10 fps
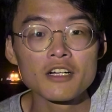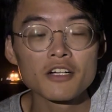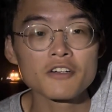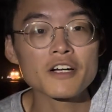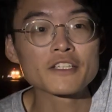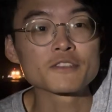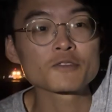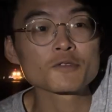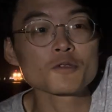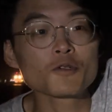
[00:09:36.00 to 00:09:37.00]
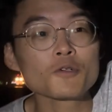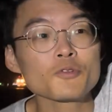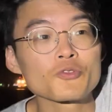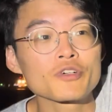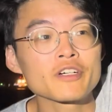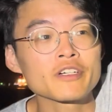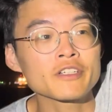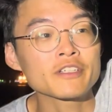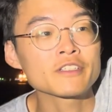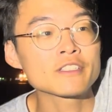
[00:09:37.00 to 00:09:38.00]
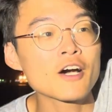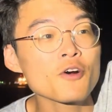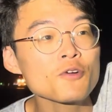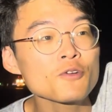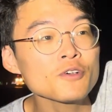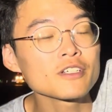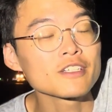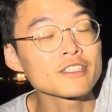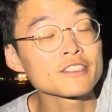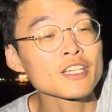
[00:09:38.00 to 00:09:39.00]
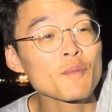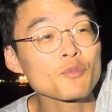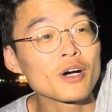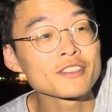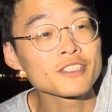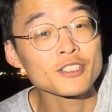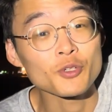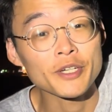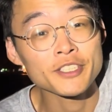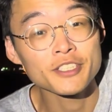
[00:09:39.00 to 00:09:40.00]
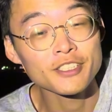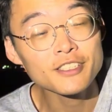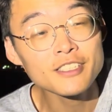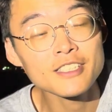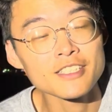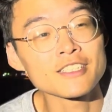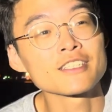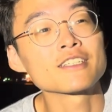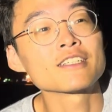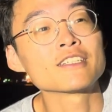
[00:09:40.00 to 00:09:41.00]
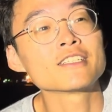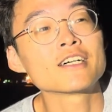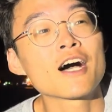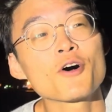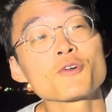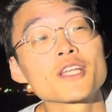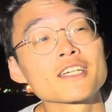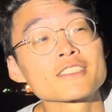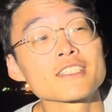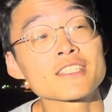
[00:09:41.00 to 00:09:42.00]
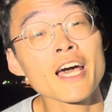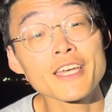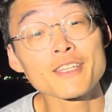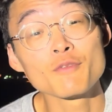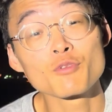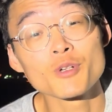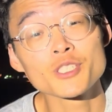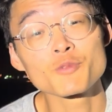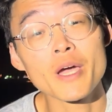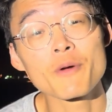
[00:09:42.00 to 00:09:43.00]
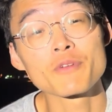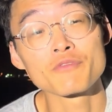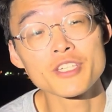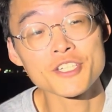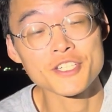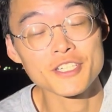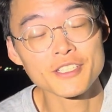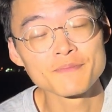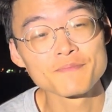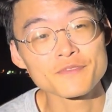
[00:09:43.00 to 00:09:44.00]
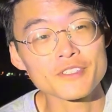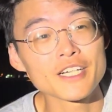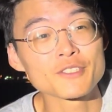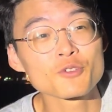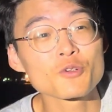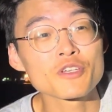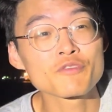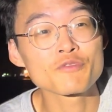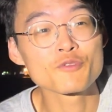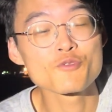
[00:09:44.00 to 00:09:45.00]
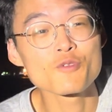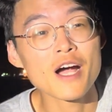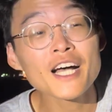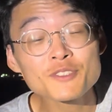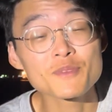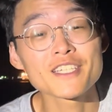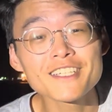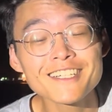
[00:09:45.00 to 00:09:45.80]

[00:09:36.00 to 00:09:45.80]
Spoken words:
Right, so now it's time to answer the question, how does the tide influence where we fish? Right, so if you ask me,